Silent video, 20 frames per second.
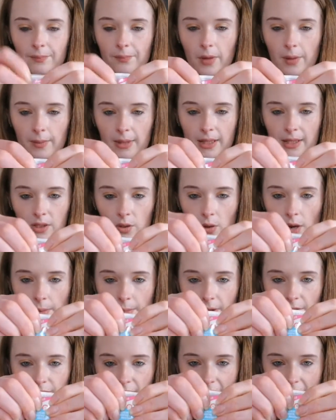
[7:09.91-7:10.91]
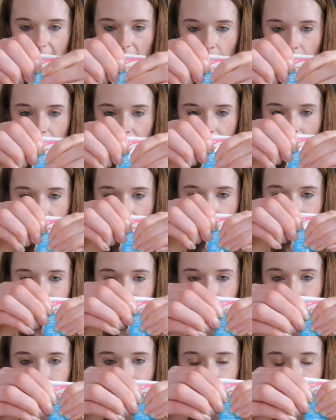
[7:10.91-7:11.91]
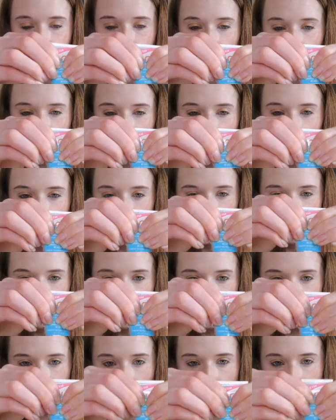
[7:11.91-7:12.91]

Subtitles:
I mean, there's quite a bit of air in there.